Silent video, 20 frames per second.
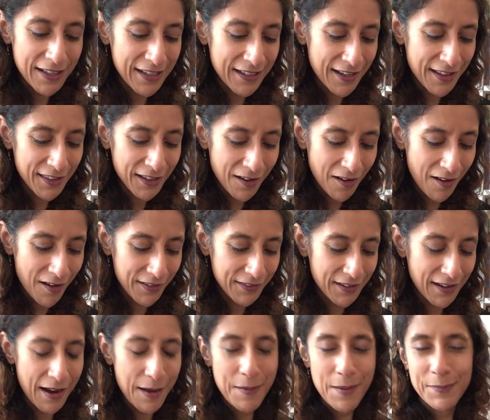Another card
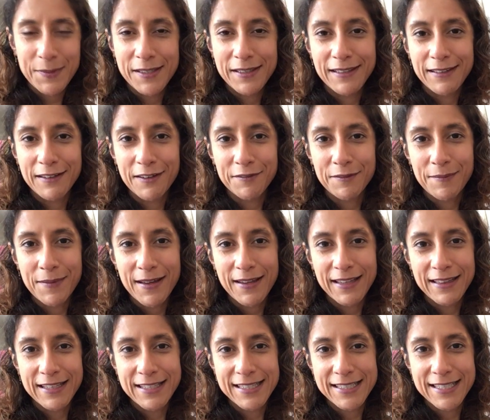that I absolutely love about
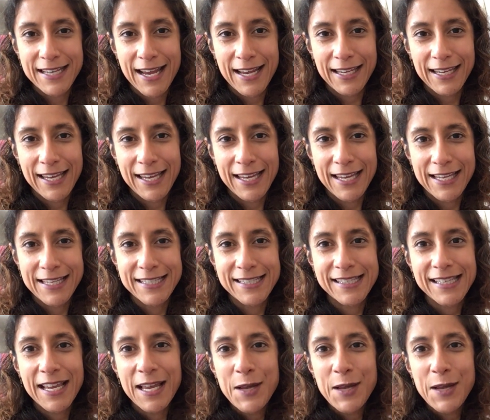in this deck is